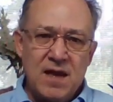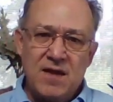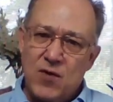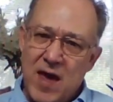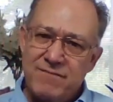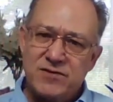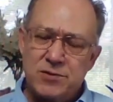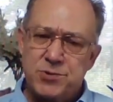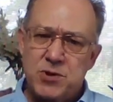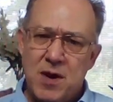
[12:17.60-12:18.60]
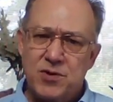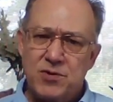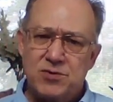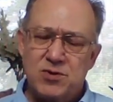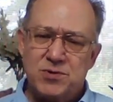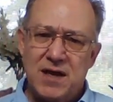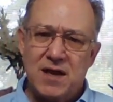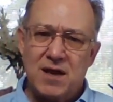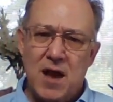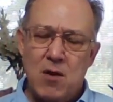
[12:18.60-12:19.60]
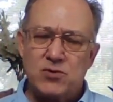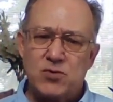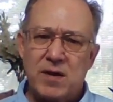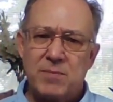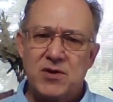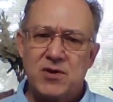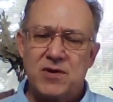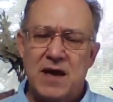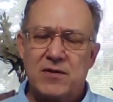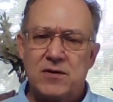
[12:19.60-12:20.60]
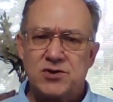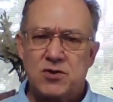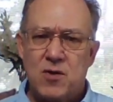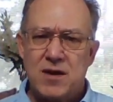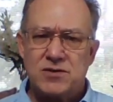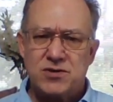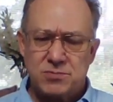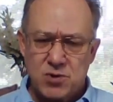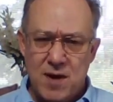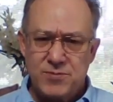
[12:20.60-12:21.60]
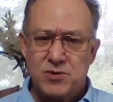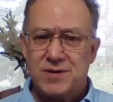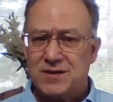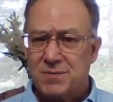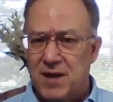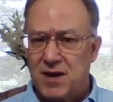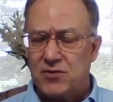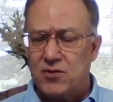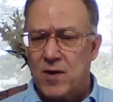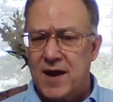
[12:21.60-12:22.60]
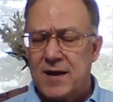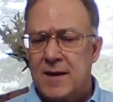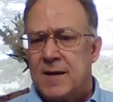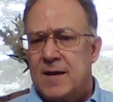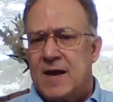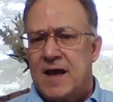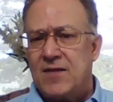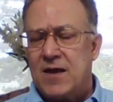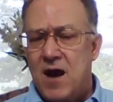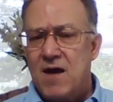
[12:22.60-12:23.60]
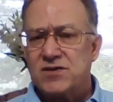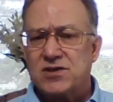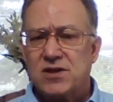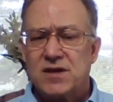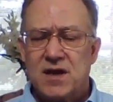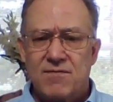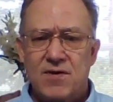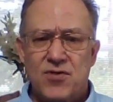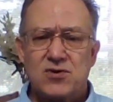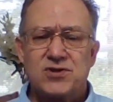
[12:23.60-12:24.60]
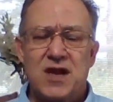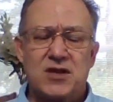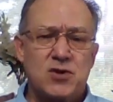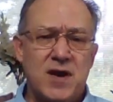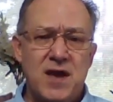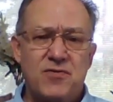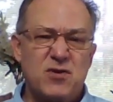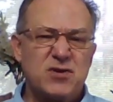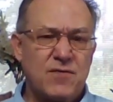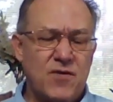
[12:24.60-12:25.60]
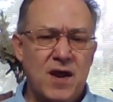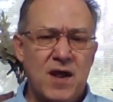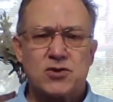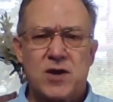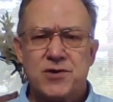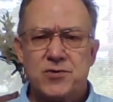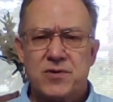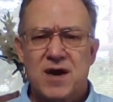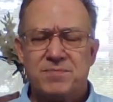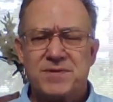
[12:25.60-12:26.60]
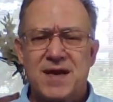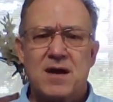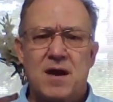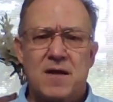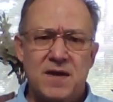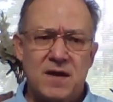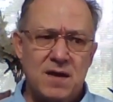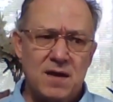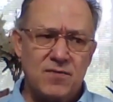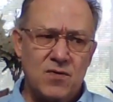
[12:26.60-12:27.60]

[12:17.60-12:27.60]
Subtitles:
If you haven't subscribed to the YouTube channel, I always recommend you go down there and subscribe to it, hit the bell on the right. And then obviously every Thursday, Friday, I'll try and do an update on the